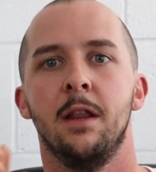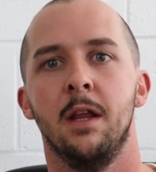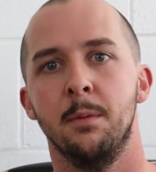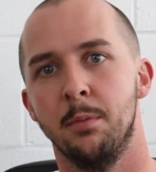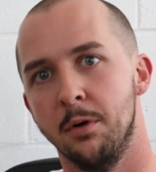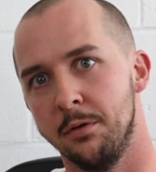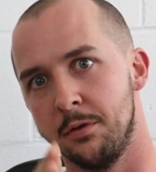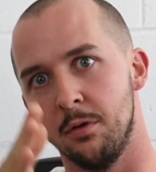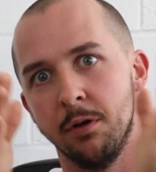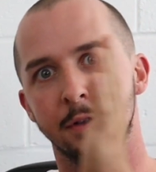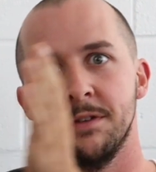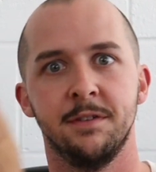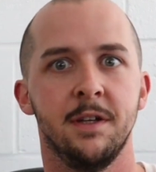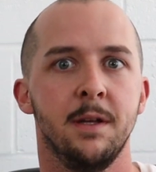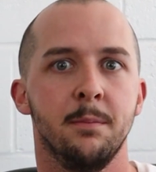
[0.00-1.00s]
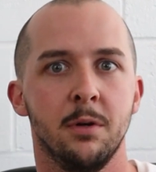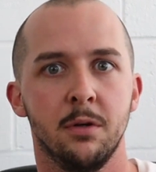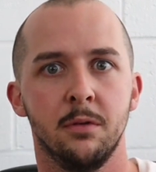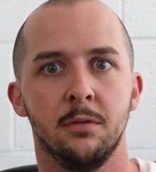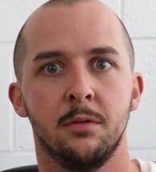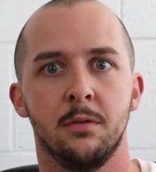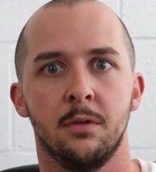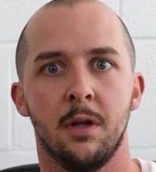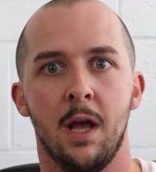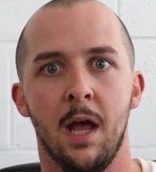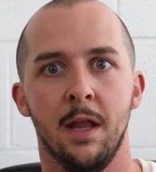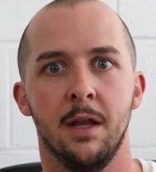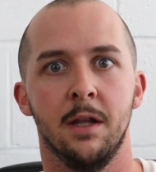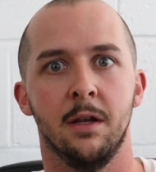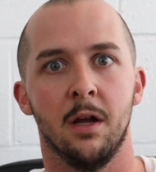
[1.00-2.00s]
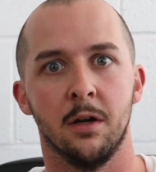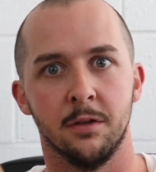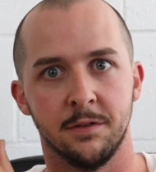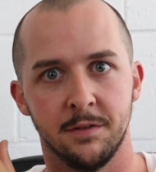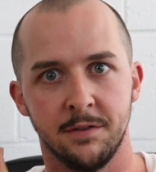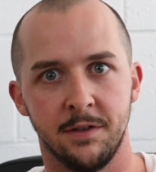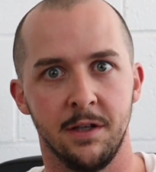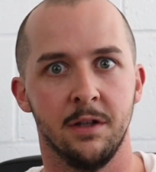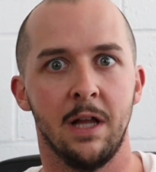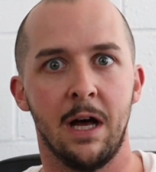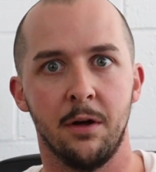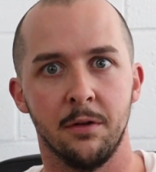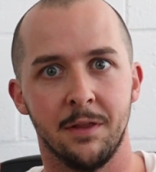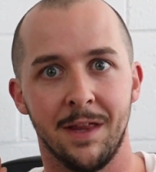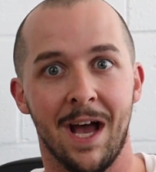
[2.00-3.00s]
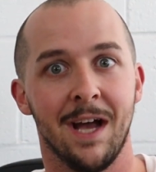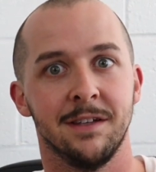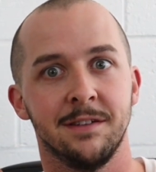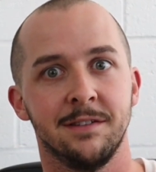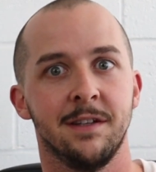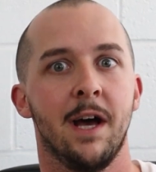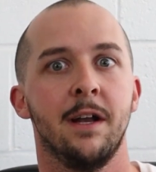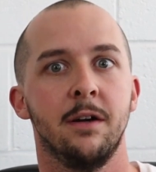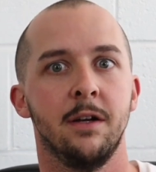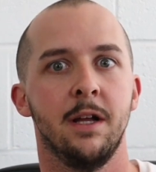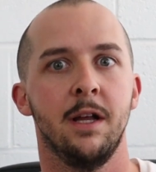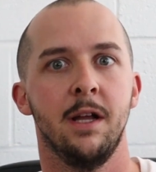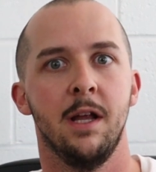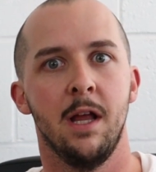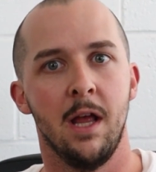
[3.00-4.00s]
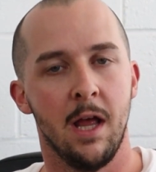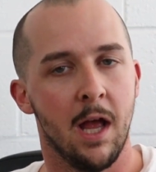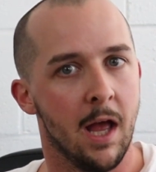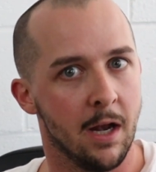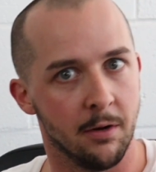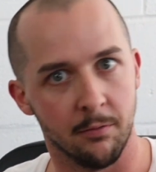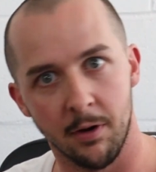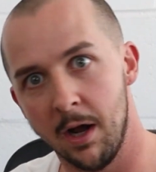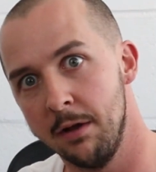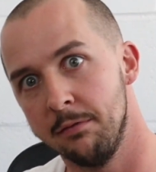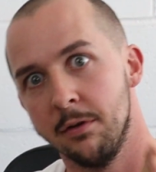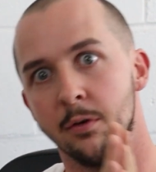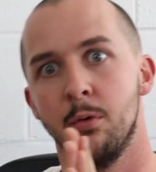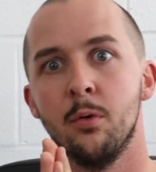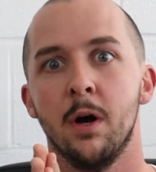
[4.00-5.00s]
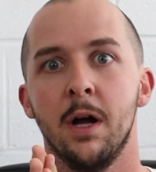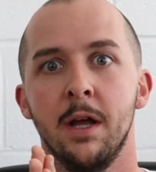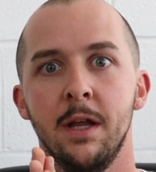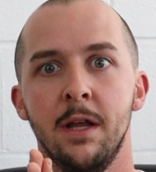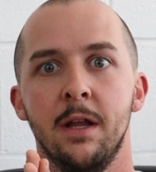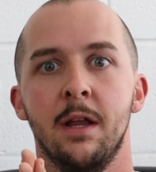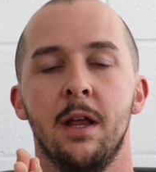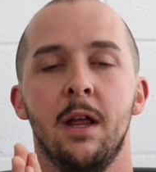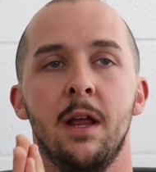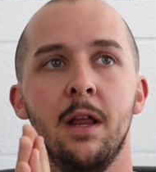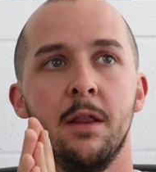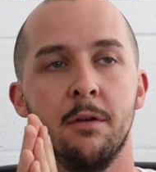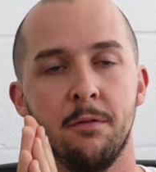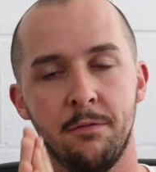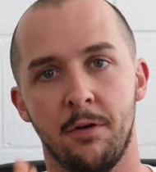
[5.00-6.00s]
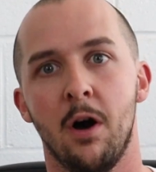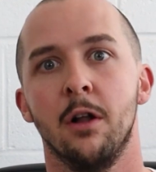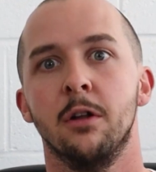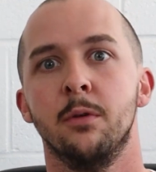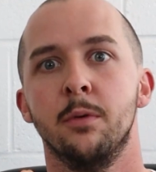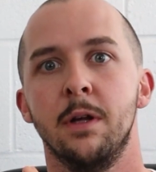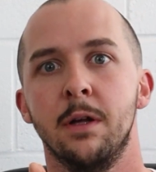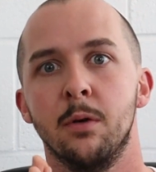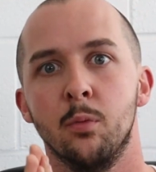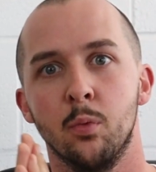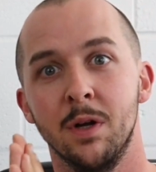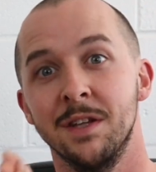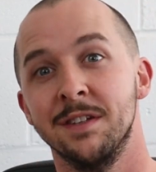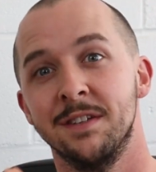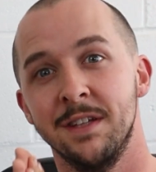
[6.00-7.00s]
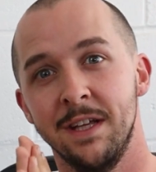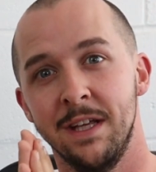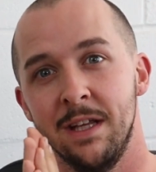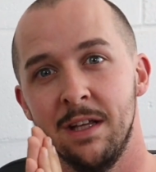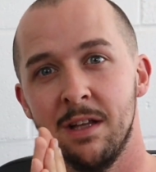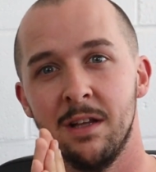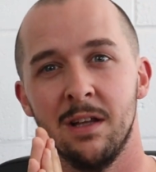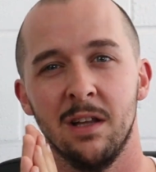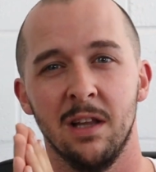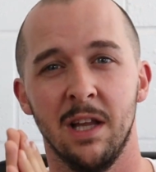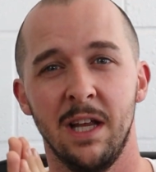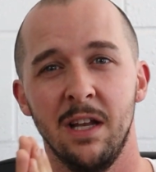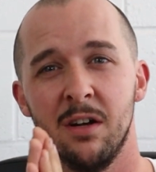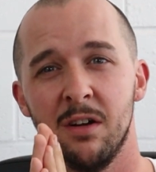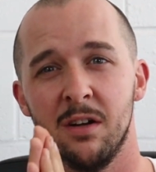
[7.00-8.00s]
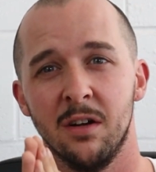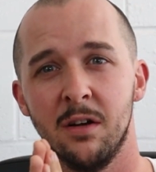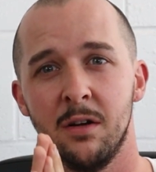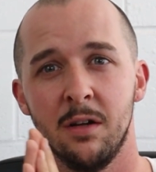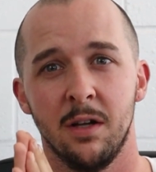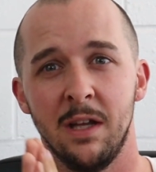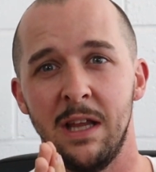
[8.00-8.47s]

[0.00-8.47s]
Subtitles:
They both go on the same boat and then are sail out that Saturday and arrive in Hawaii the following Wednesday later